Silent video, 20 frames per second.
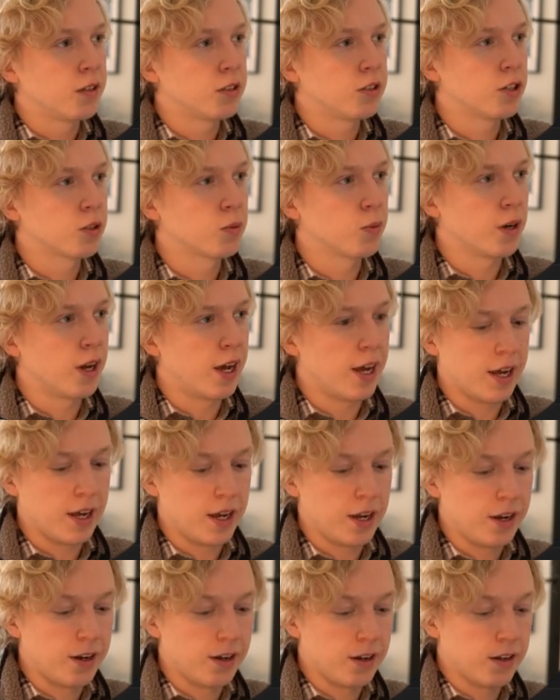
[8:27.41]
Just want to
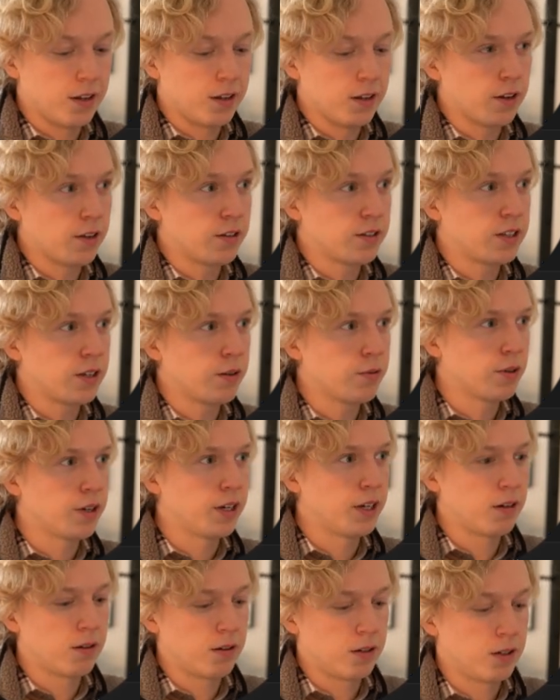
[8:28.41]
add another zero
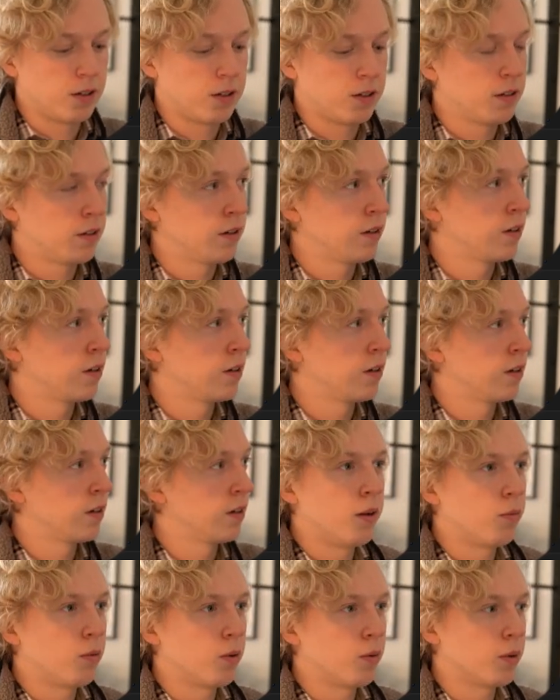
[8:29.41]
here
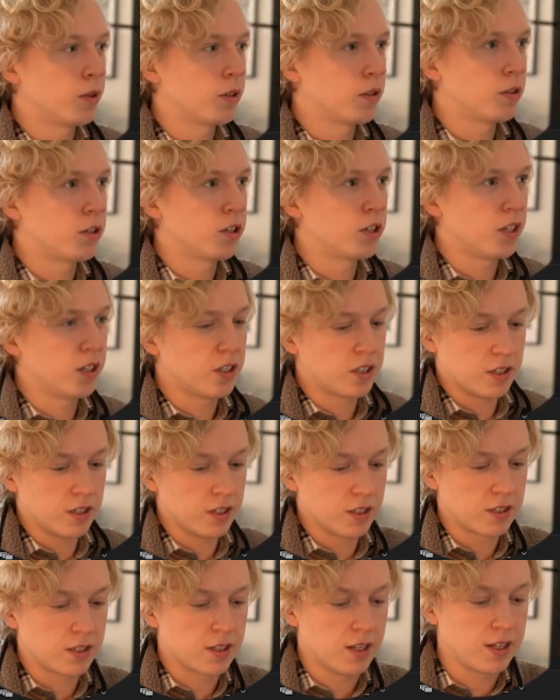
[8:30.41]
and we want to change
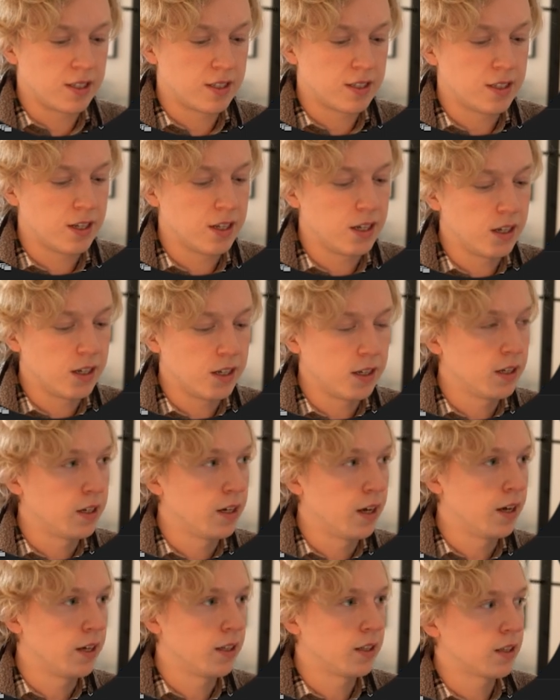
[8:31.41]
this, let's say
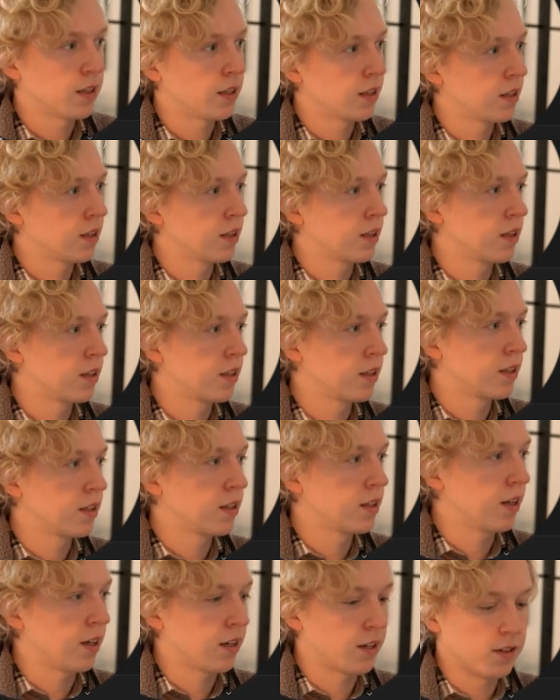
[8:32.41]
8
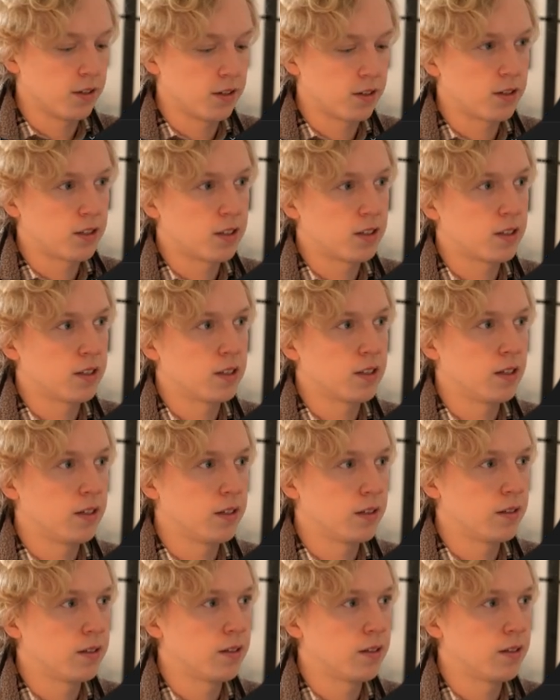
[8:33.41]
seconds.